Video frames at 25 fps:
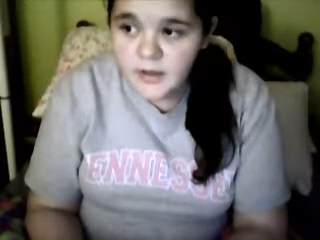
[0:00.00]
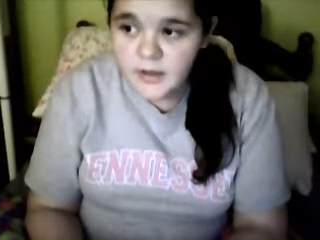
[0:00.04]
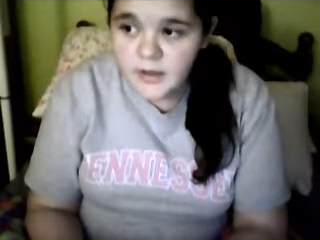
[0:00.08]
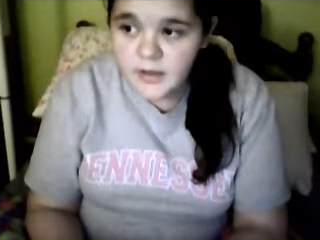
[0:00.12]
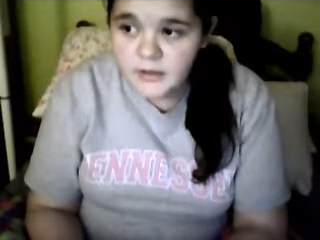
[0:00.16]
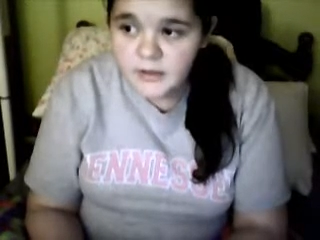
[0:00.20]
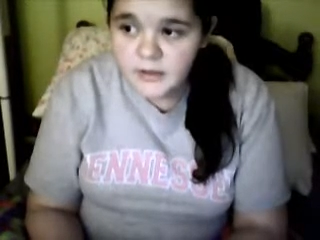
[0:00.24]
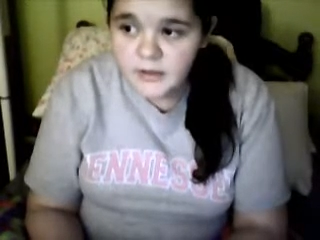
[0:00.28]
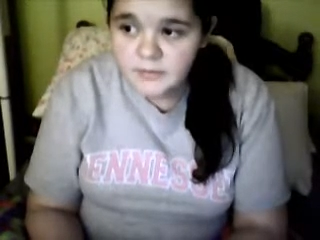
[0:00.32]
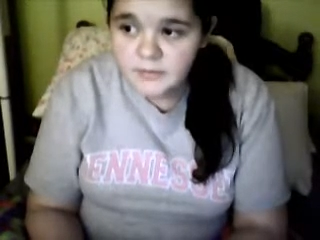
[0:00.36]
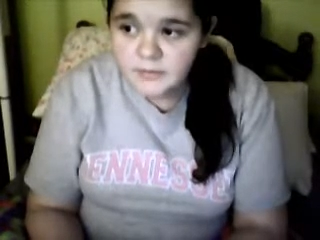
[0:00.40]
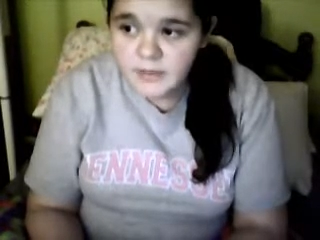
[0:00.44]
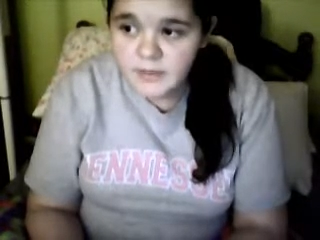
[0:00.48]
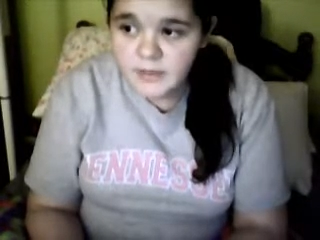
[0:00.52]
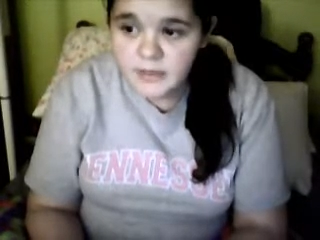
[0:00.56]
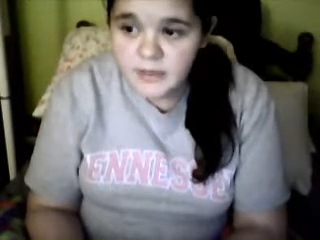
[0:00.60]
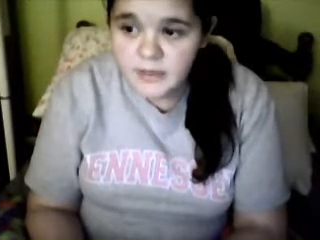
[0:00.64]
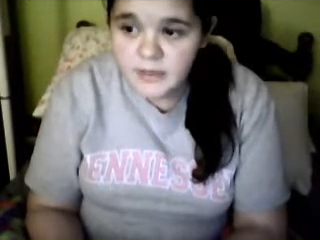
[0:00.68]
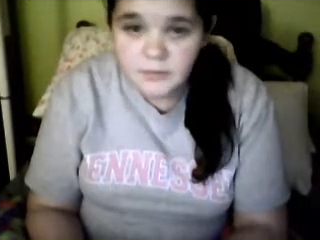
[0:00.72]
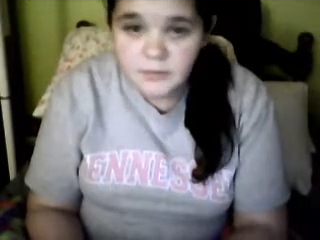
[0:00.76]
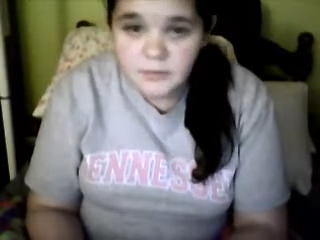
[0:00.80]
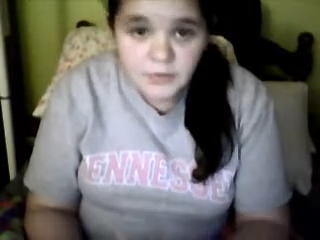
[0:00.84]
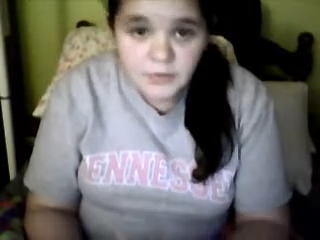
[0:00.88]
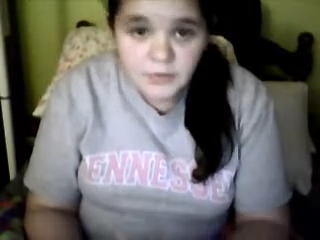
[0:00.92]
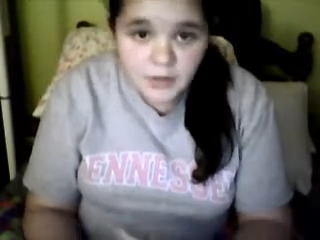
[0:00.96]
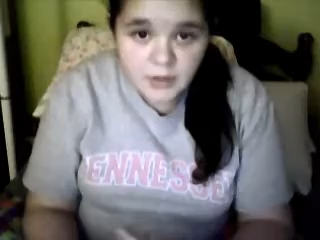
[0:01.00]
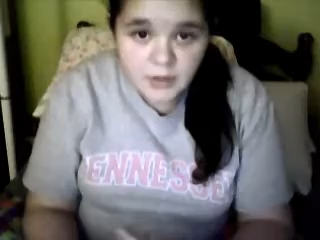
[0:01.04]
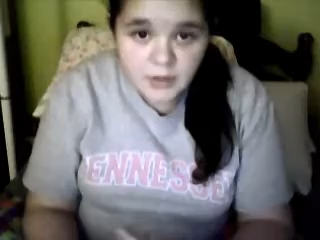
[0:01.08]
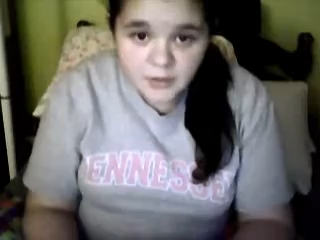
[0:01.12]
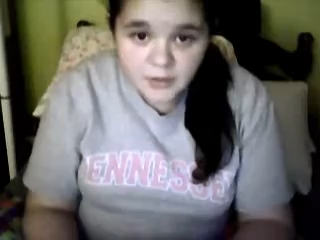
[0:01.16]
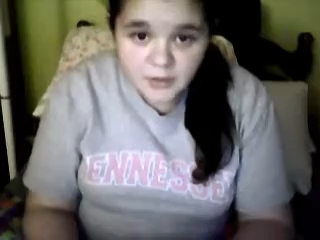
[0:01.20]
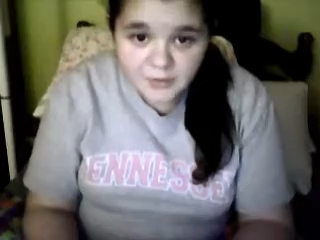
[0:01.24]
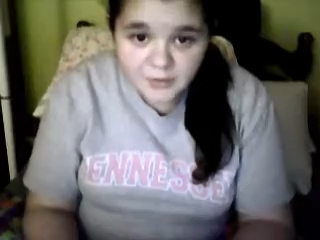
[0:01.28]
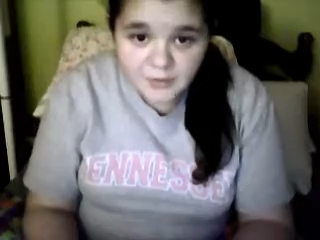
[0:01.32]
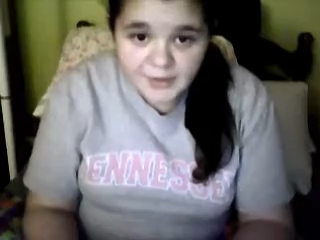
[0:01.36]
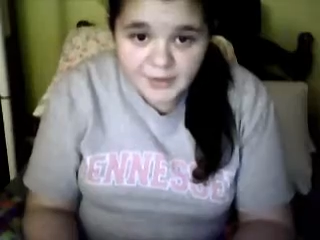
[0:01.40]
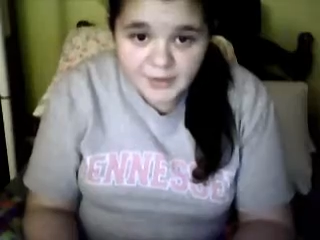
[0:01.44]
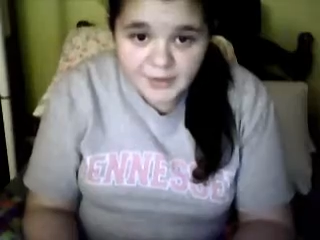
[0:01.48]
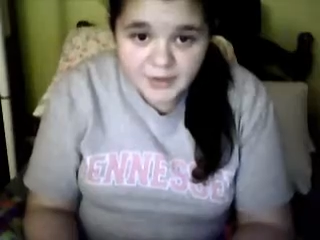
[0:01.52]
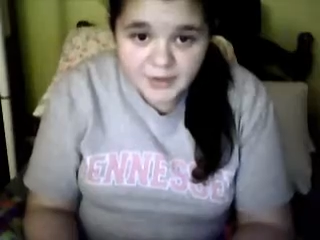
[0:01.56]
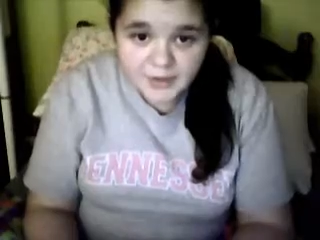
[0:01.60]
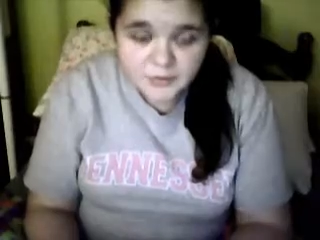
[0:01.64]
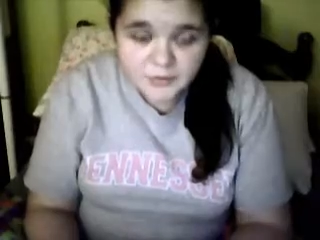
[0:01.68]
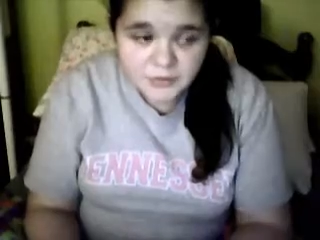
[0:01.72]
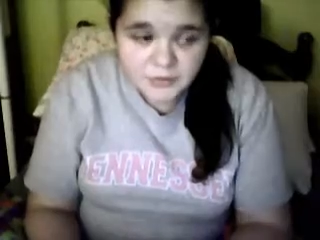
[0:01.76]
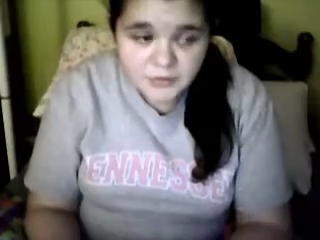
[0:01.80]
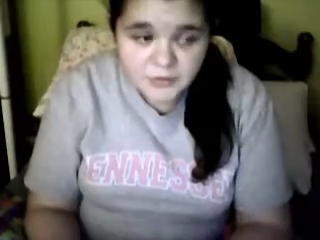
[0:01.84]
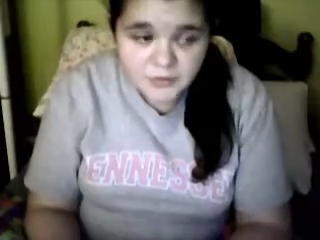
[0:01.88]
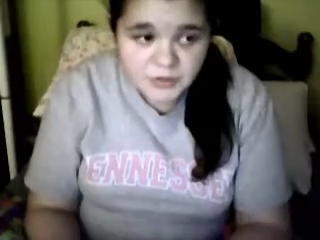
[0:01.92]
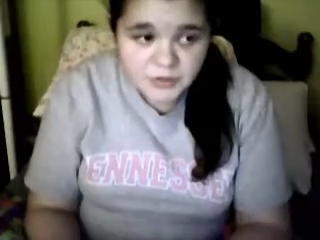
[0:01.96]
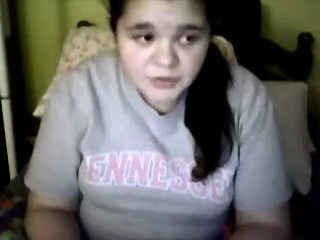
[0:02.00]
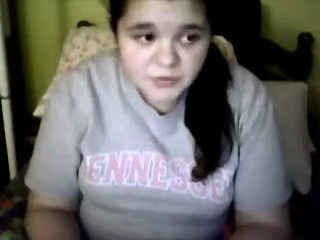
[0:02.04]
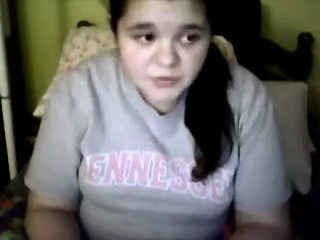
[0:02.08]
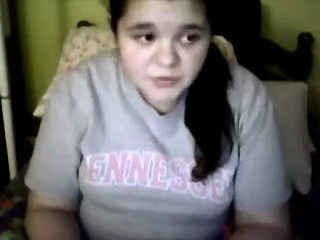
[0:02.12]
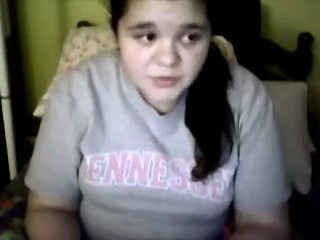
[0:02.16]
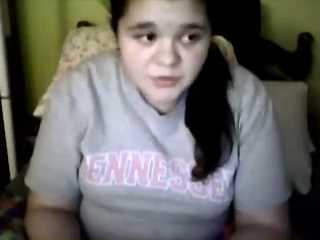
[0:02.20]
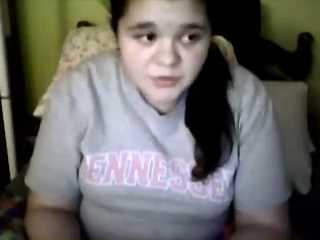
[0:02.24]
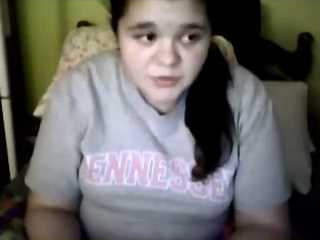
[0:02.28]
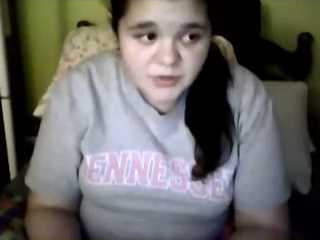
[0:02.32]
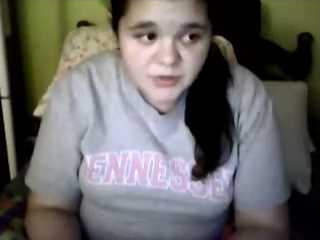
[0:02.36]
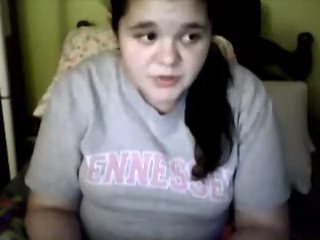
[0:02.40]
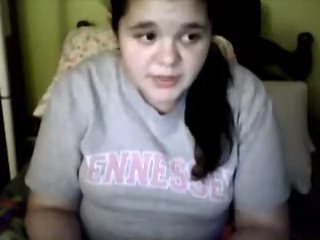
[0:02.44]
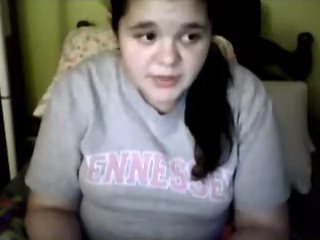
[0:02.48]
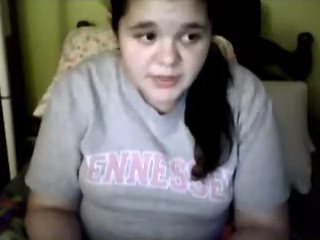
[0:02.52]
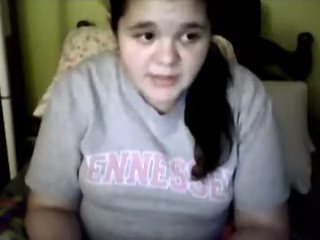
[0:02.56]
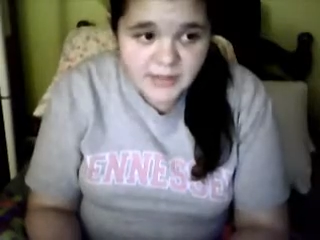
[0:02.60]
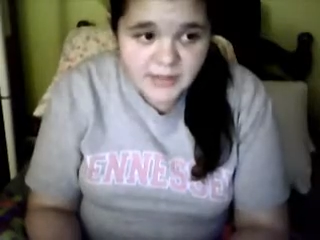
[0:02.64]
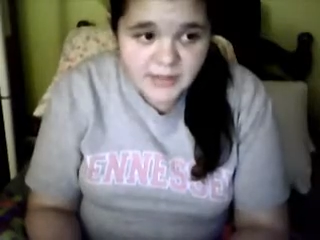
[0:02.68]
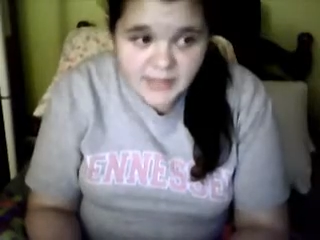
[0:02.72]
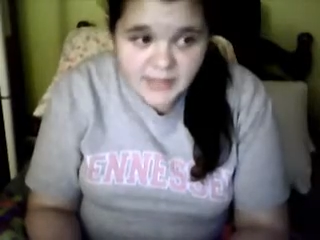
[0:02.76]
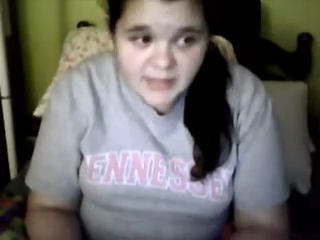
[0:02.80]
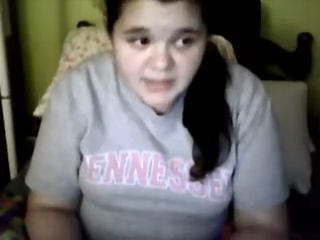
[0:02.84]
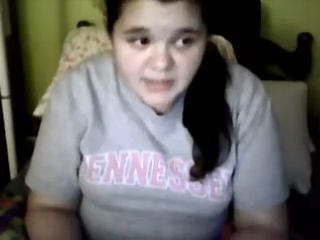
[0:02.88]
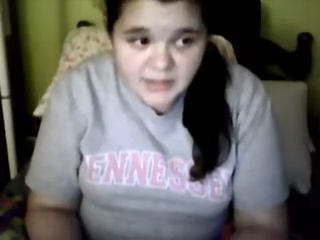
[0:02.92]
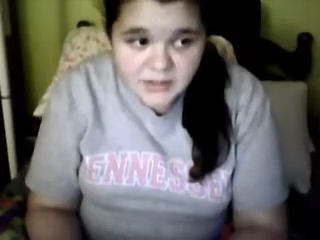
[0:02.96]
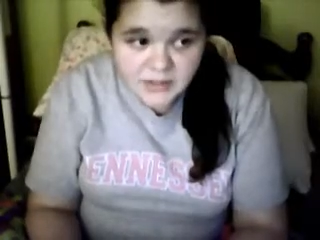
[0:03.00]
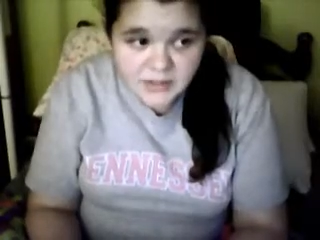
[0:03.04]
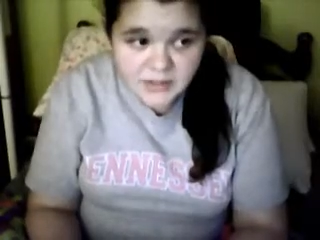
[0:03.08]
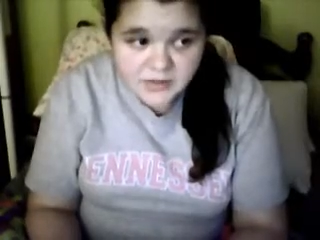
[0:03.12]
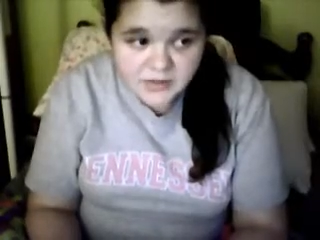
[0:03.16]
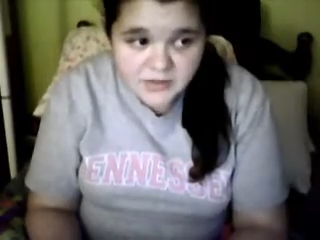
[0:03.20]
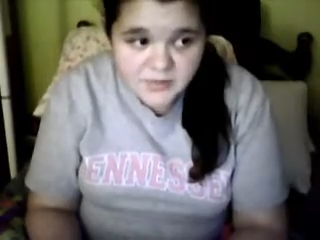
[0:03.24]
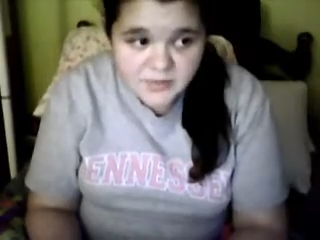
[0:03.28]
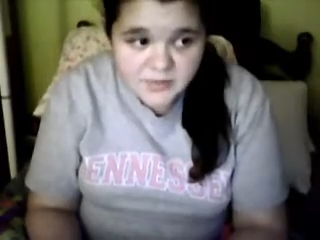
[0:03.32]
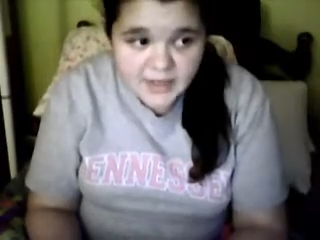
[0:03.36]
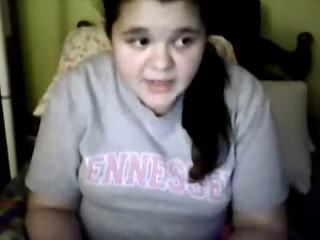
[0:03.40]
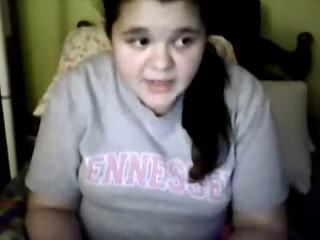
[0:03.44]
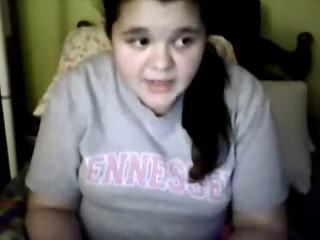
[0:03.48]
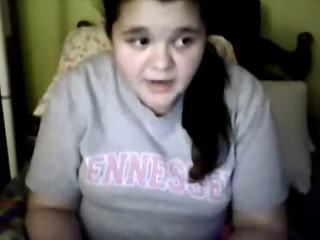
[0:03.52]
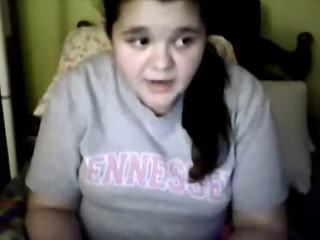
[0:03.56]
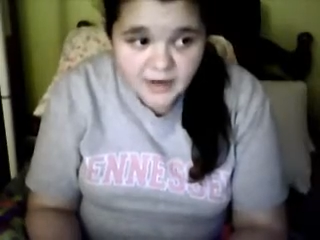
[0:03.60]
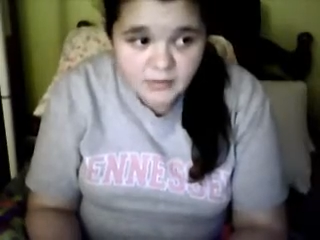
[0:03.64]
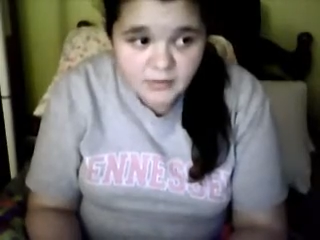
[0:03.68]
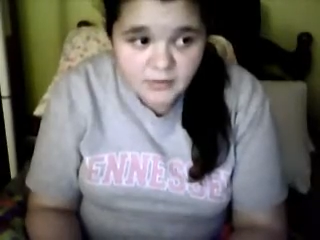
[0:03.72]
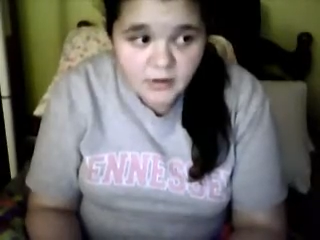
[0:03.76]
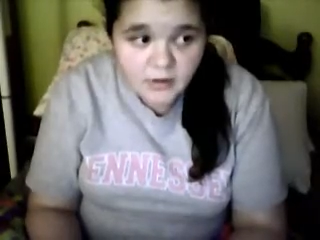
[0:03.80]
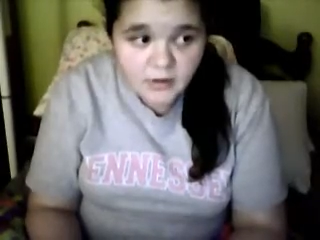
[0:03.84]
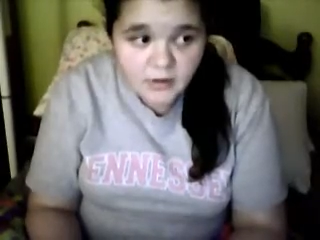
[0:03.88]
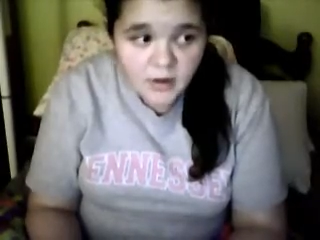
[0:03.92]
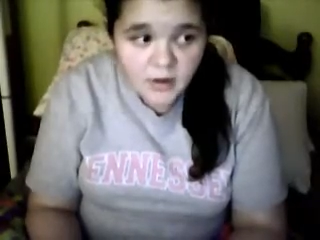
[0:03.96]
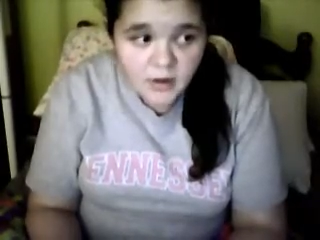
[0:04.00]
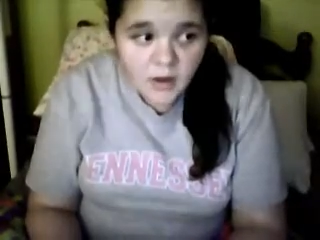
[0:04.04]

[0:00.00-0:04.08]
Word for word: Um, and I'm doing it all on my own, too, so that kind of slows me down.